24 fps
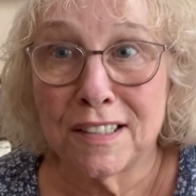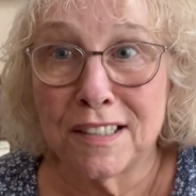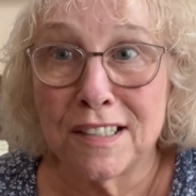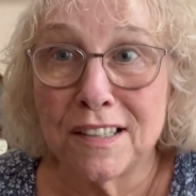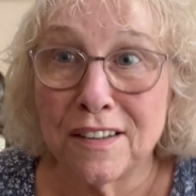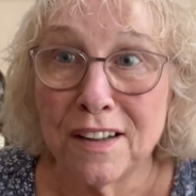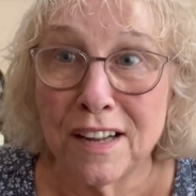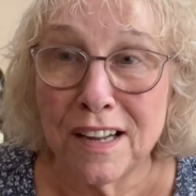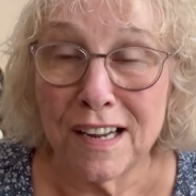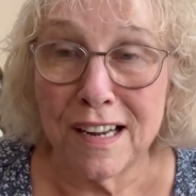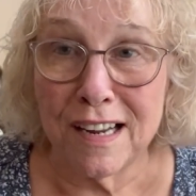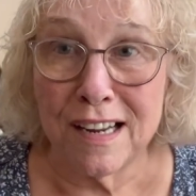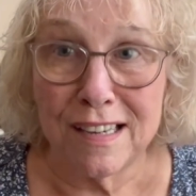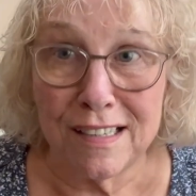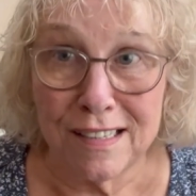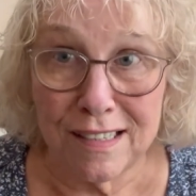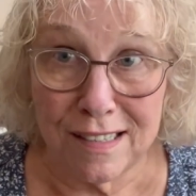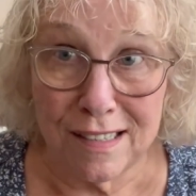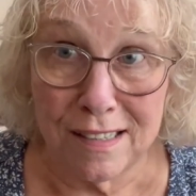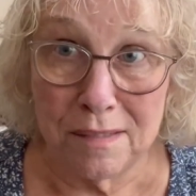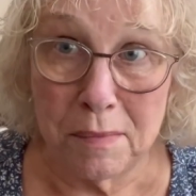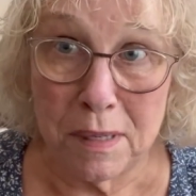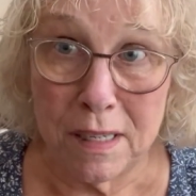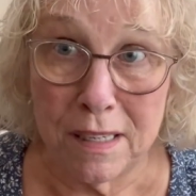and things.
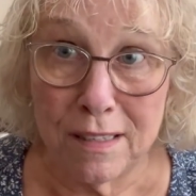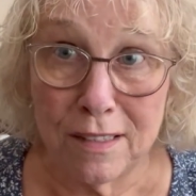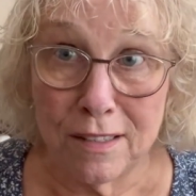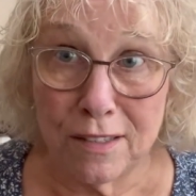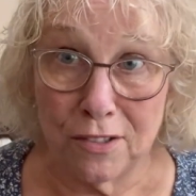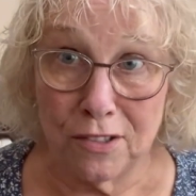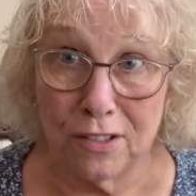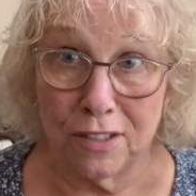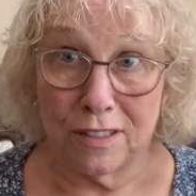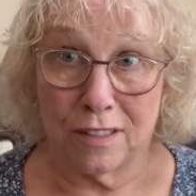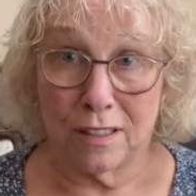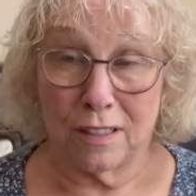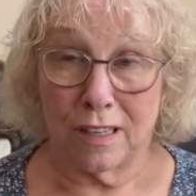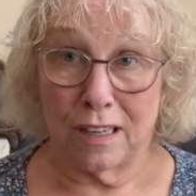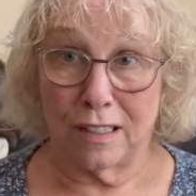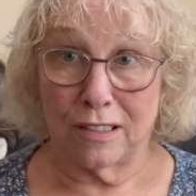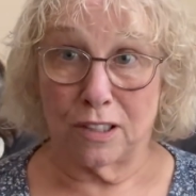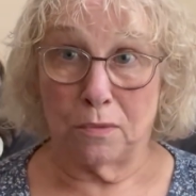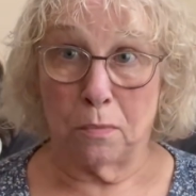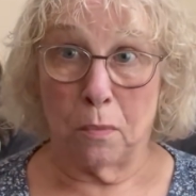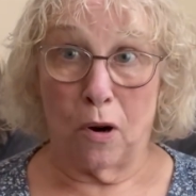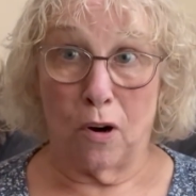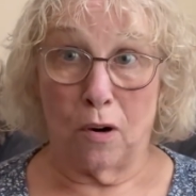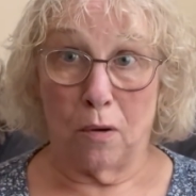I mean, this is just a
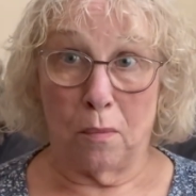small